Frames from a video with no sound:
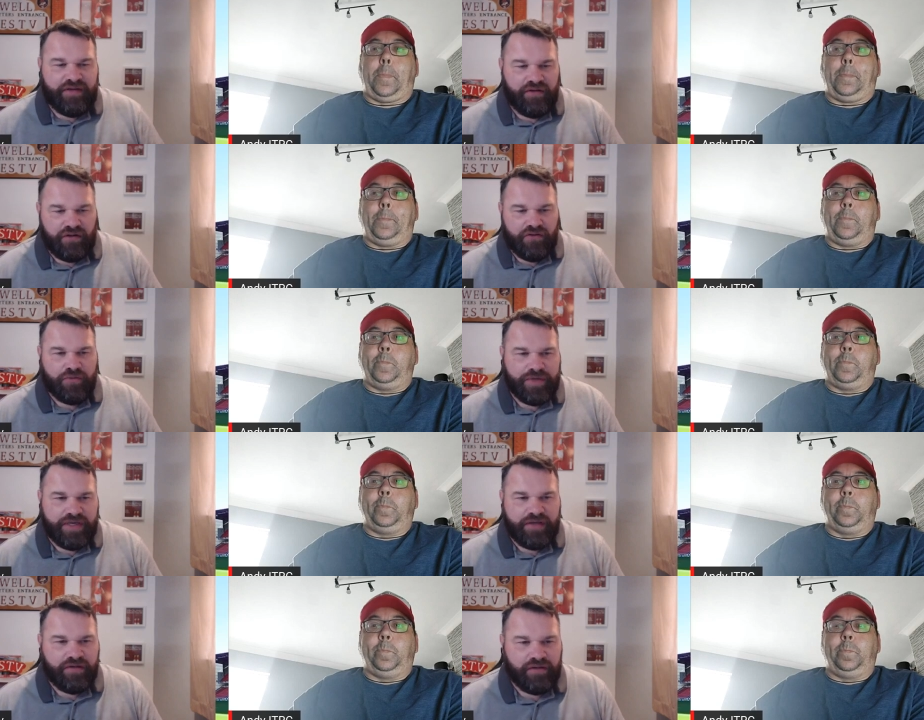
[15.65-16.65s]
Speaker 1: You all know
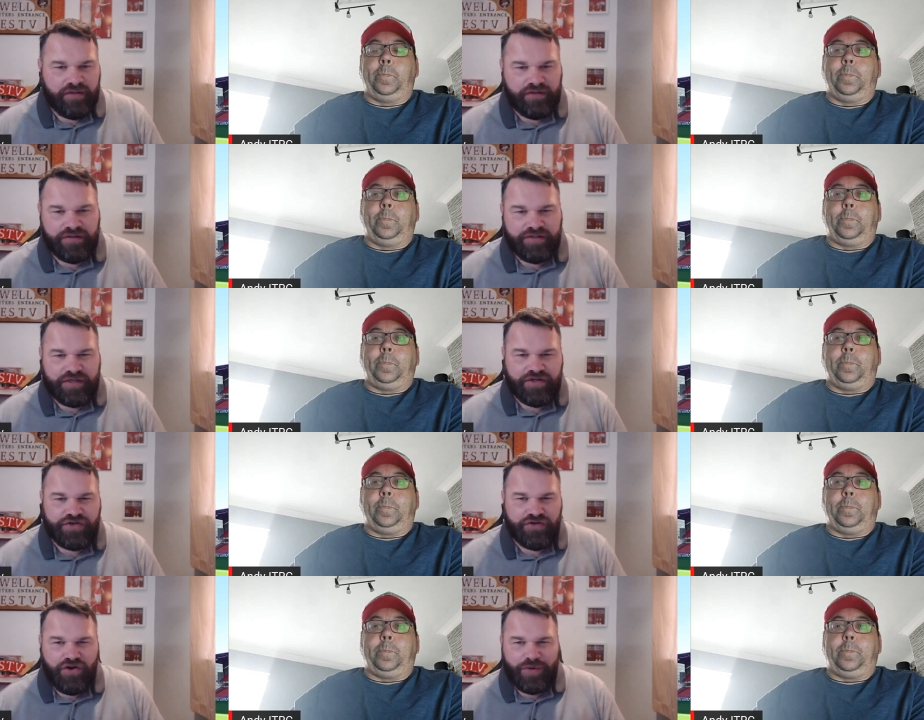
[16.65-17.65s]
me, and uh, you
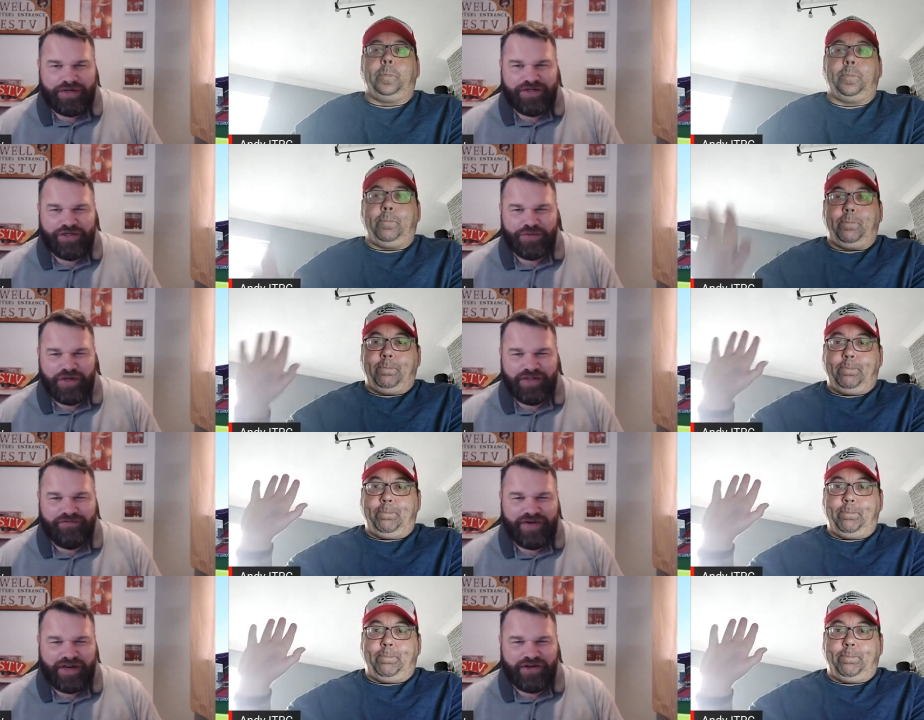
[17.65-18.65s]
should know Andy as well
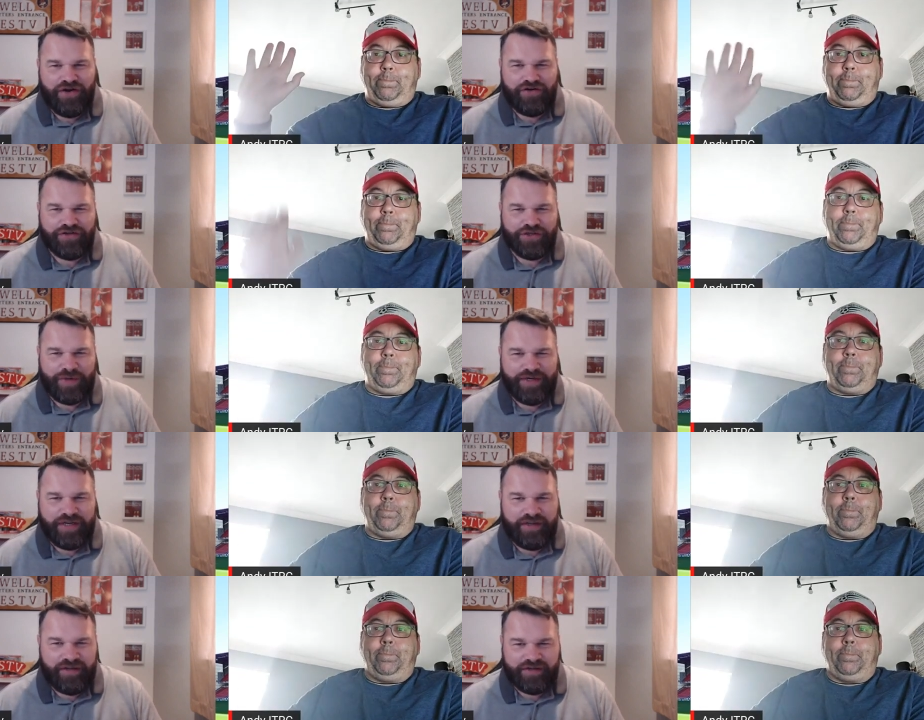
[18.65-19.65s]
in the red corner. So,
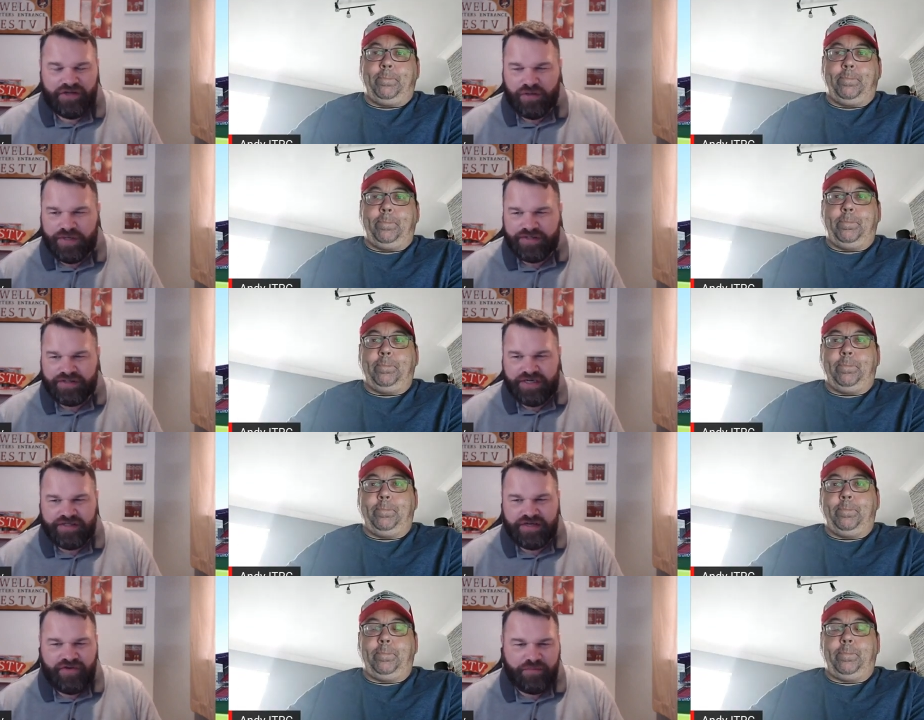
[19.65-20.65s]
Andy, as always, great
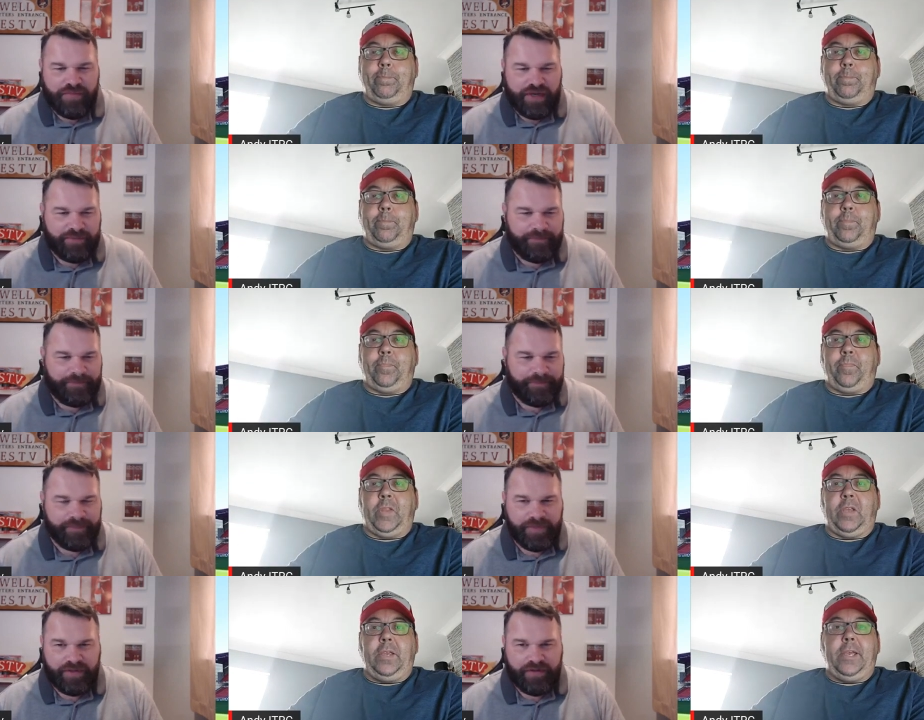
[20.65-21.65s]
to have you on, mate.
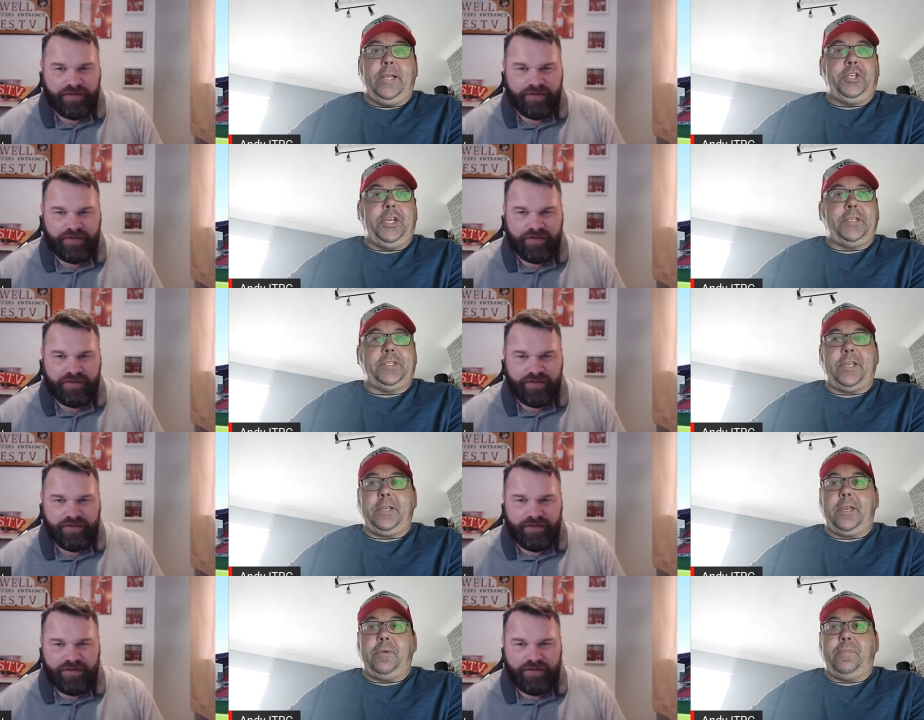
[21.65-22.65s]
Speaker 2: Yeah, cheers.
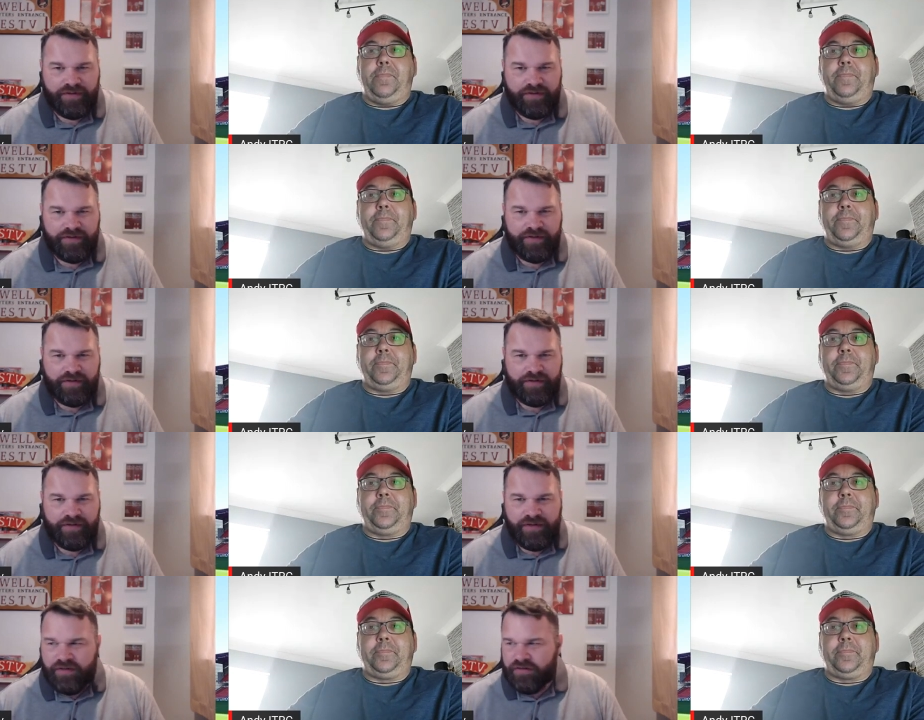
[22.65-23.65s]
Thank you.
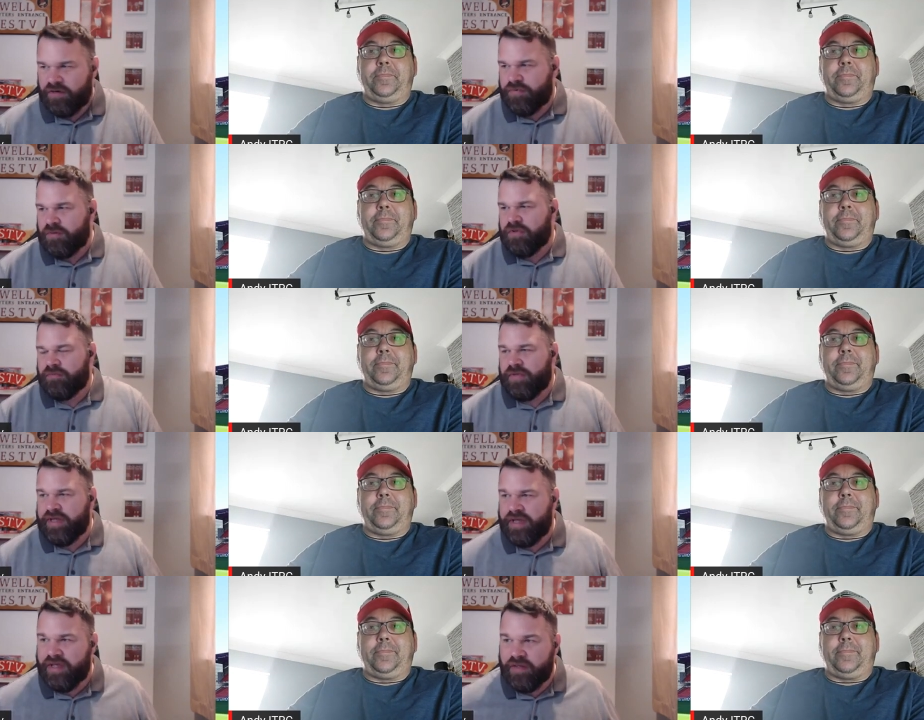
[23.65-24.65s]
Speaker 1: Not a problem.
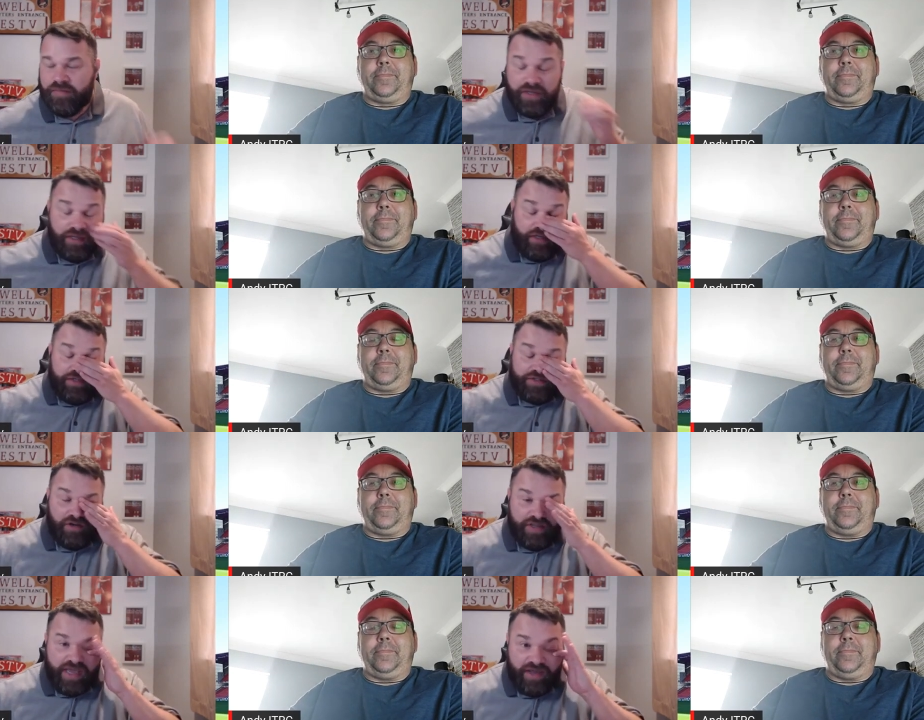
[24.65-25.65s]
Uh,
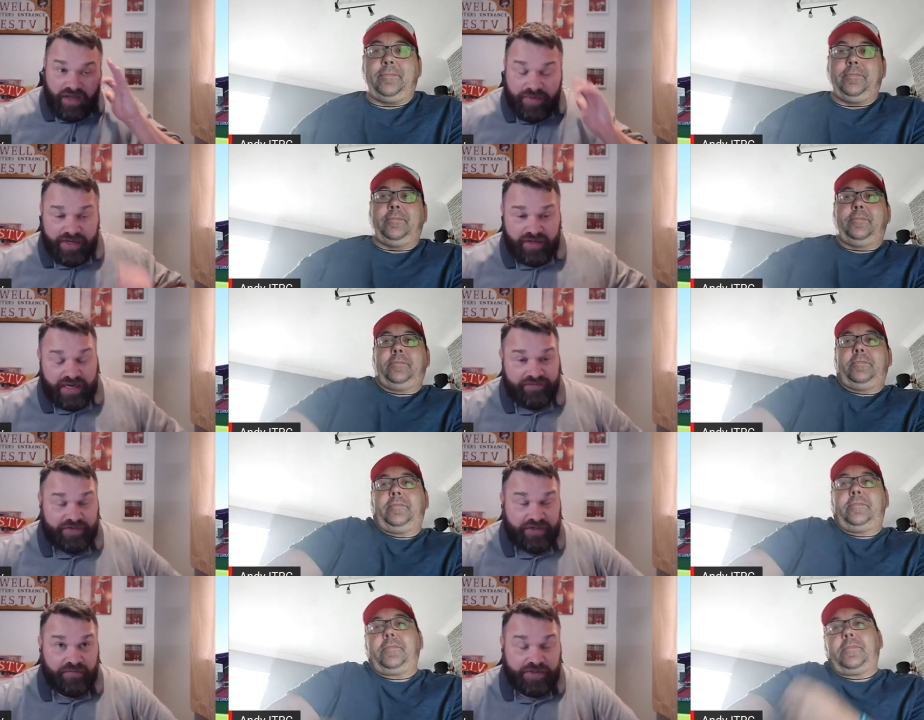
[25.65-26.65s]
so, yeah, I mean,
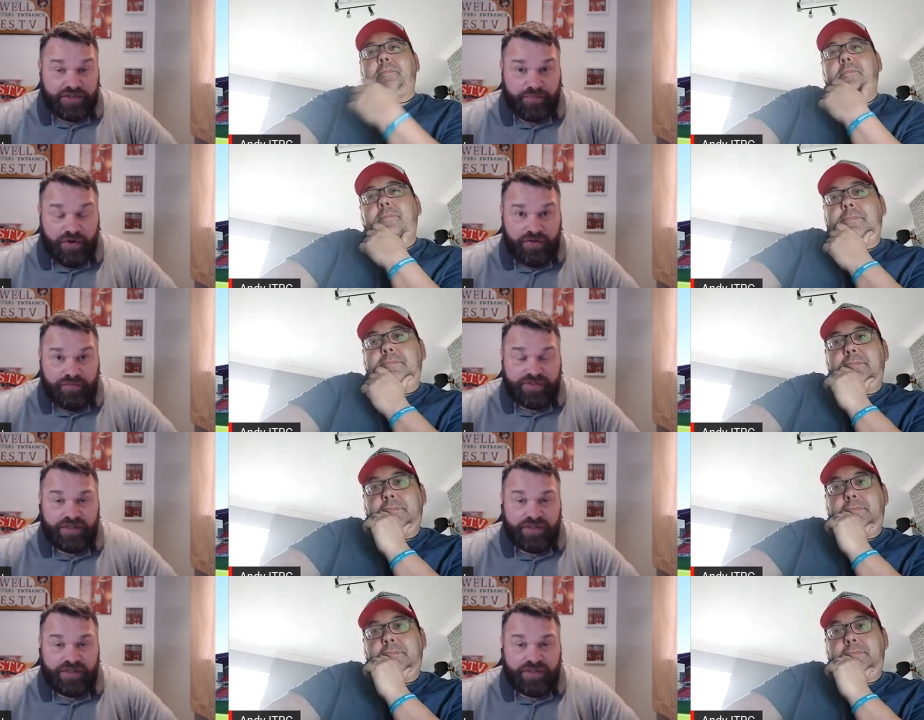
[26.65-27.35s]
after disappointment